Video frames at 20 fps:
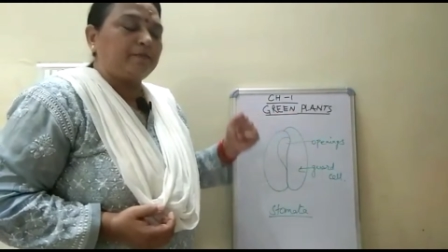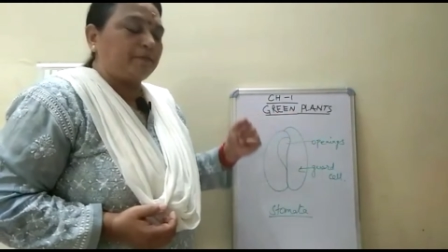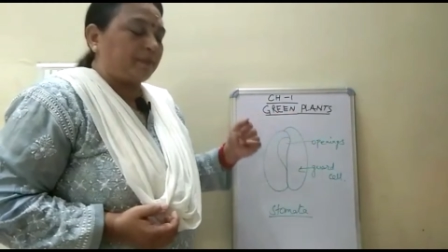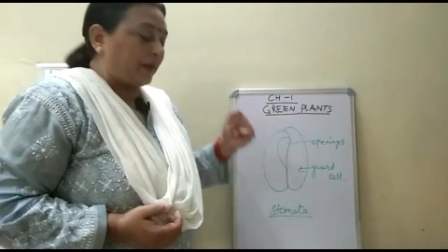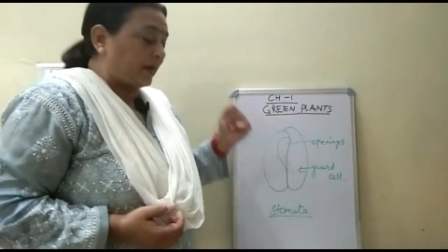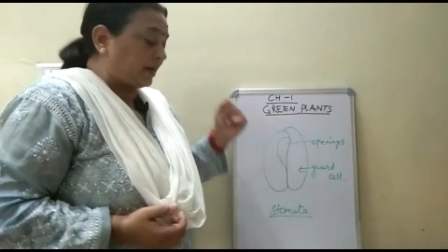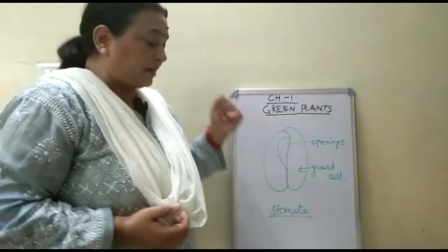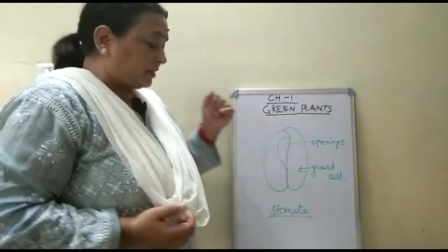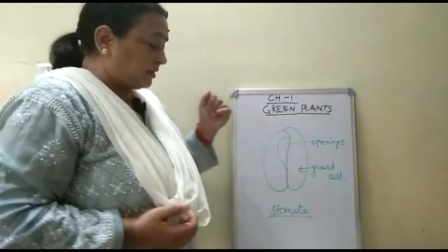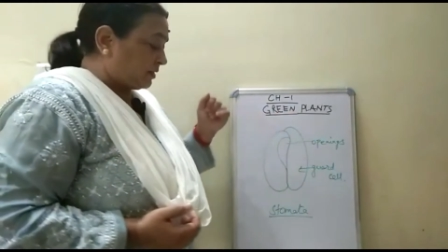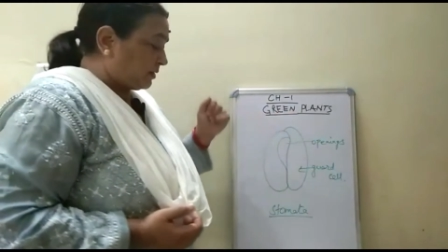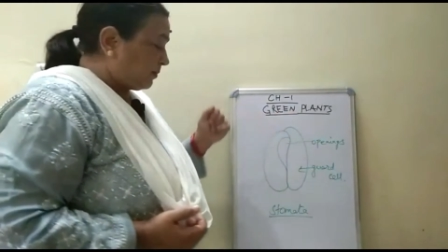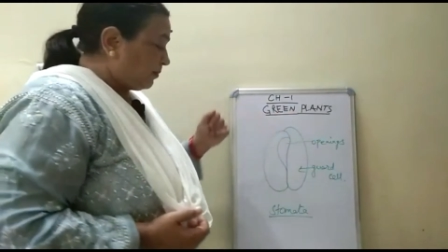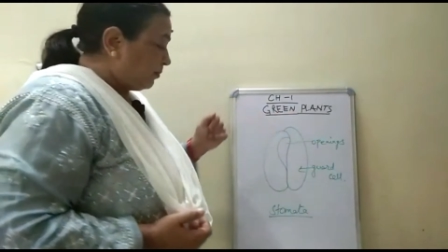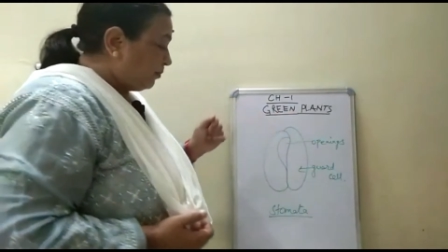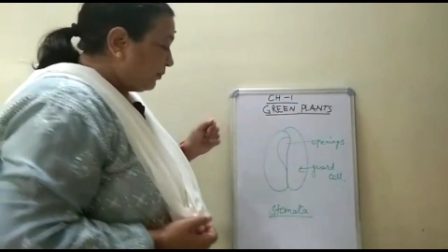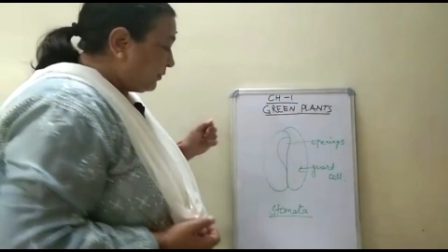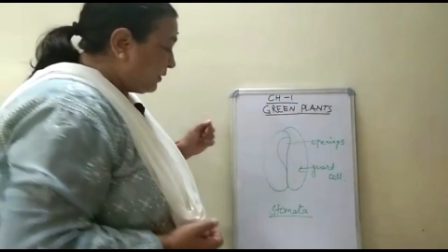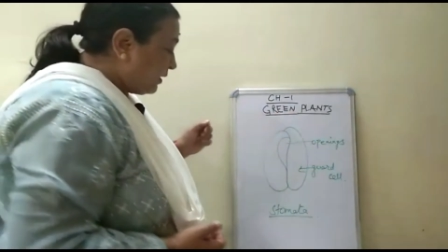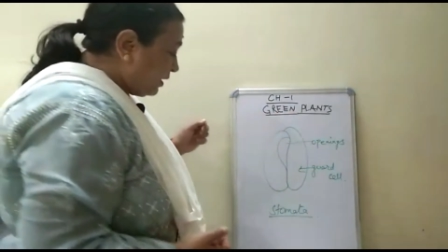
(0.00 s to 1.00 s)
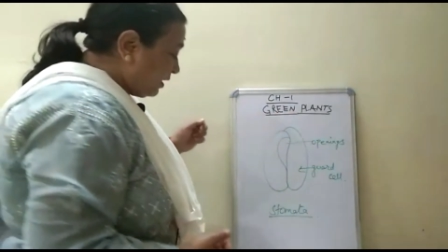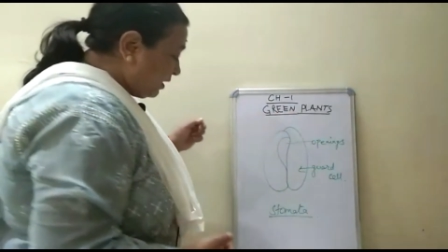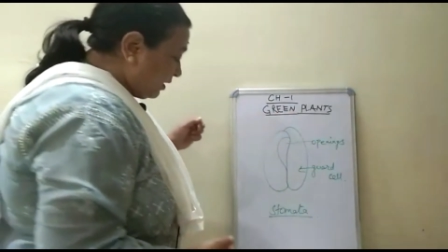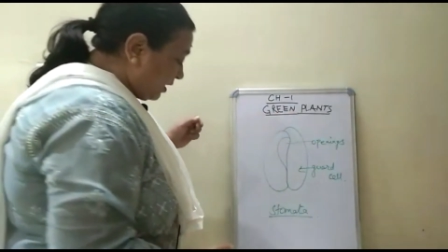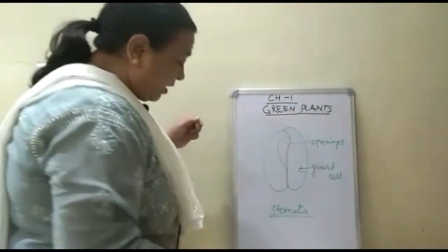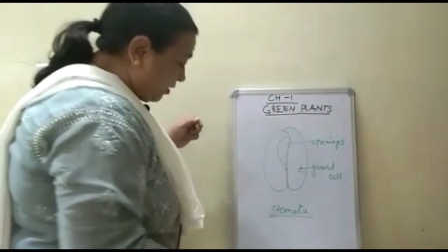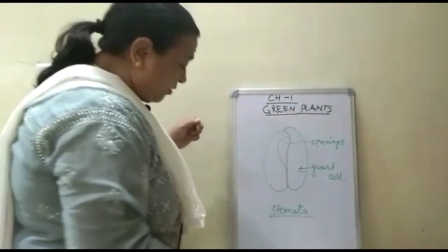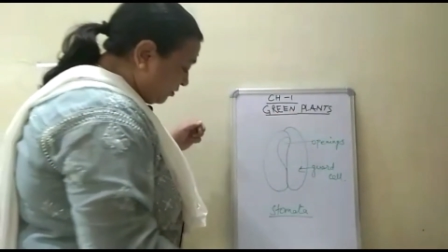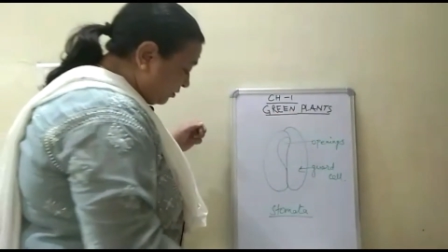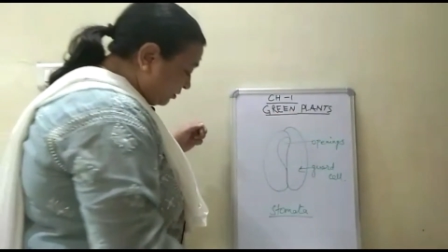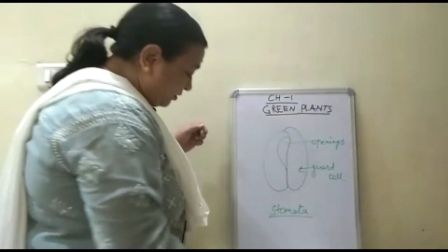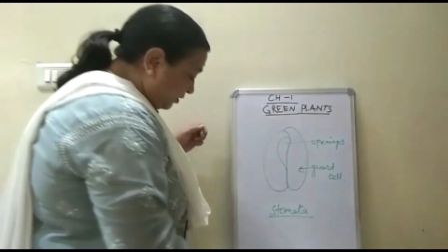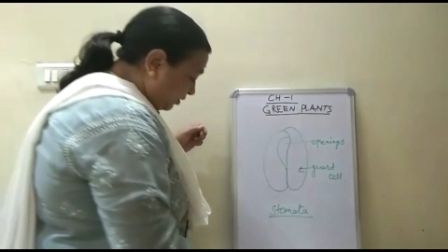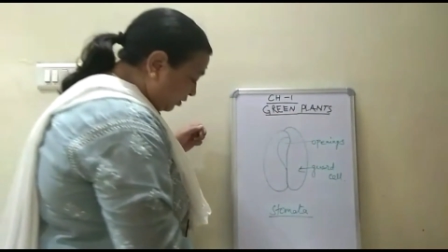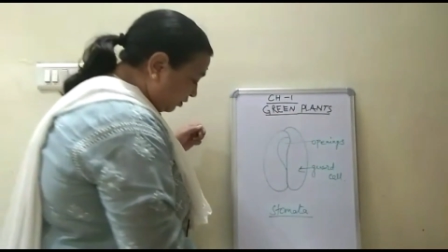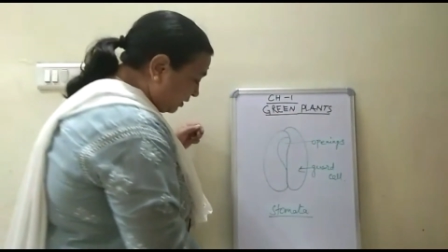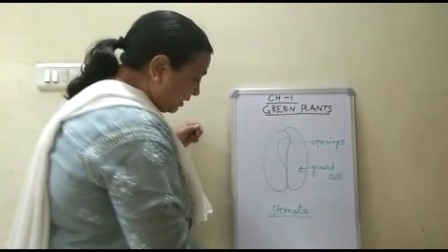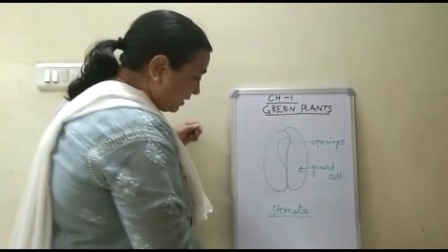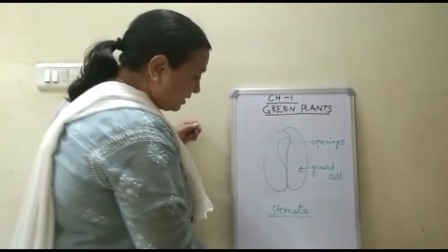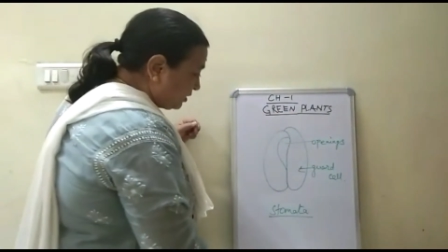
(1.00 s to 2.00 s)
plant. Now
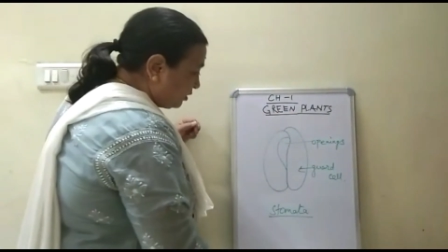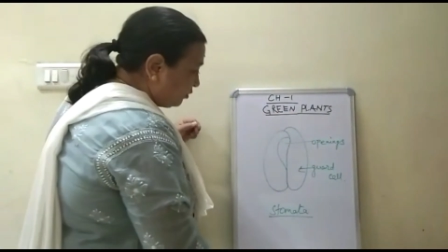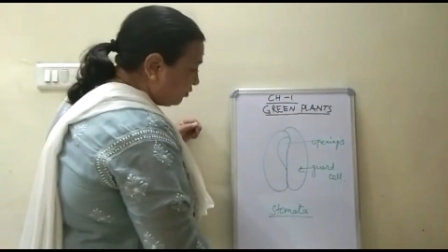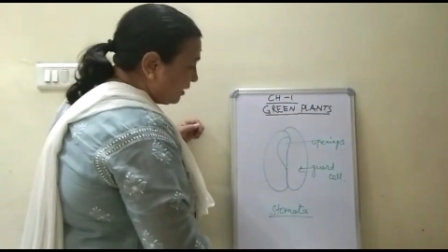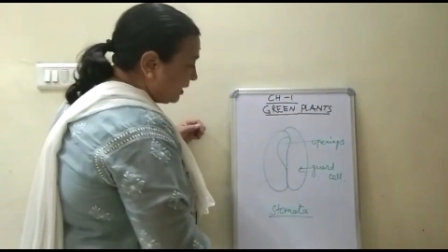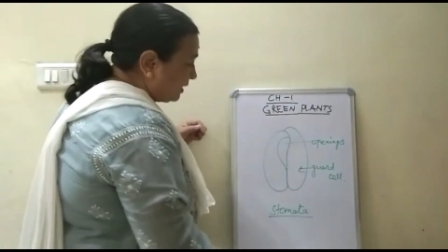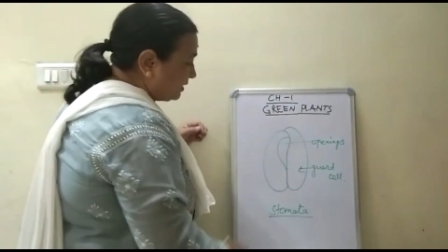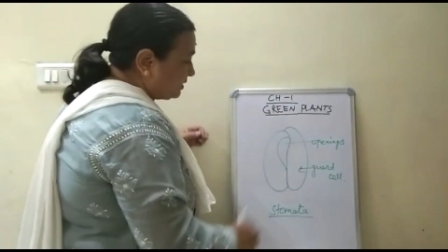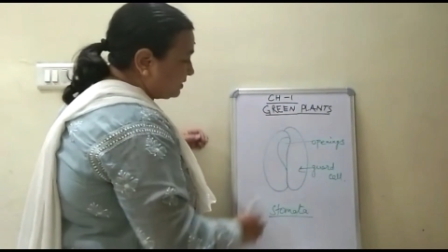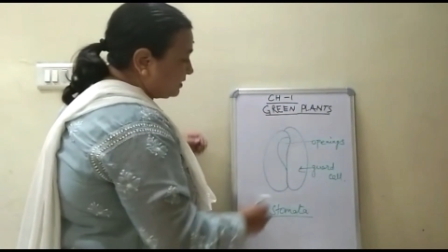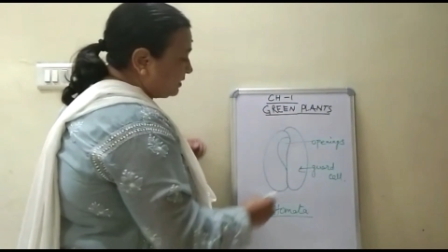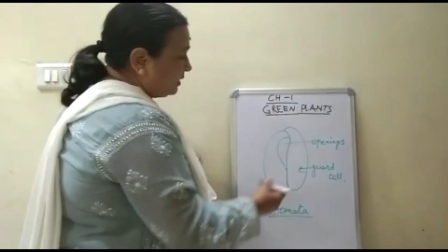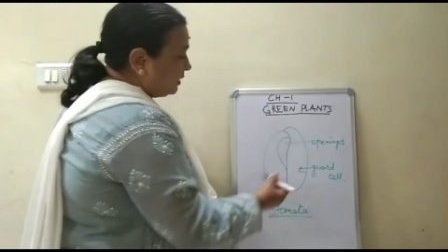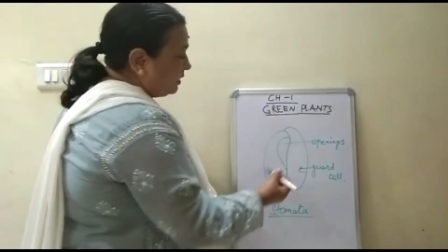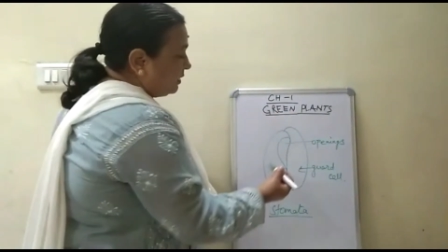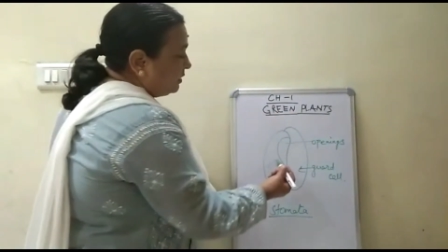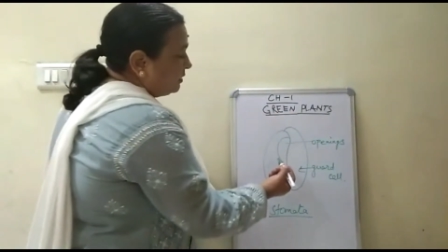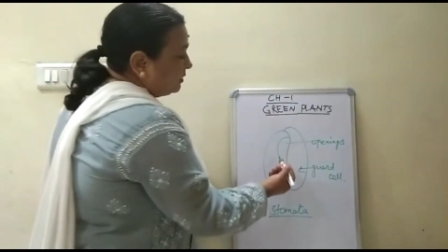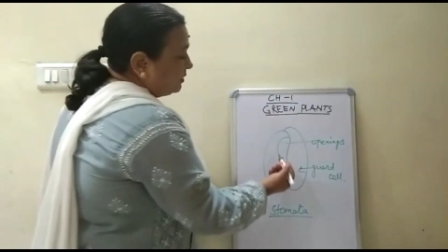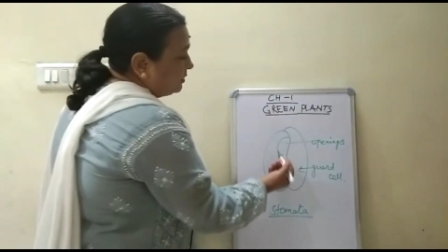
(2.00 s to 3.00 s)
you can see